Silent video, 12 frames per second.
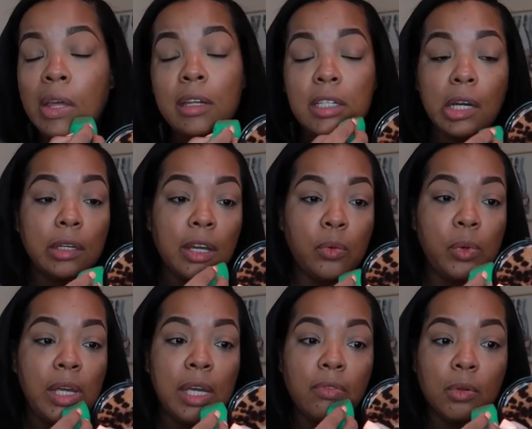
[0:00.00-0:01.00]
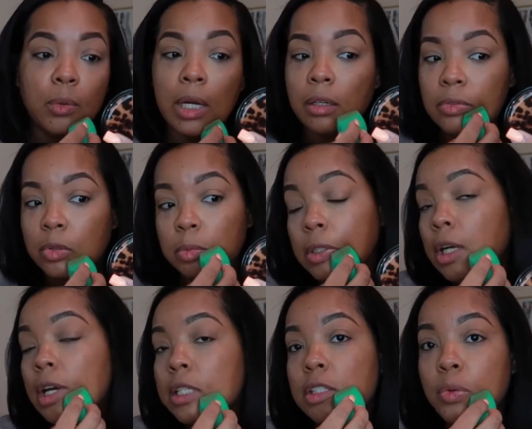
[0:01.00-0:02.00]
Child, can we give a round of
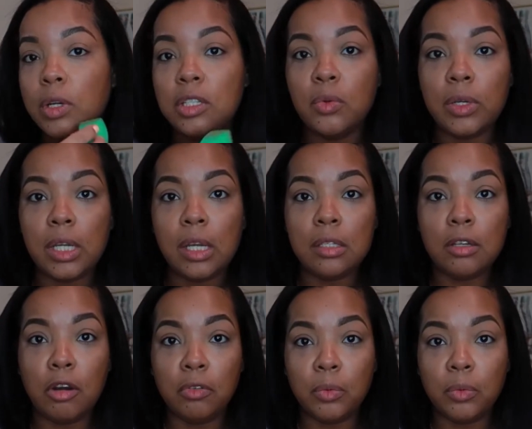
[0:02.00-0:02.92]
applause that 2020 is over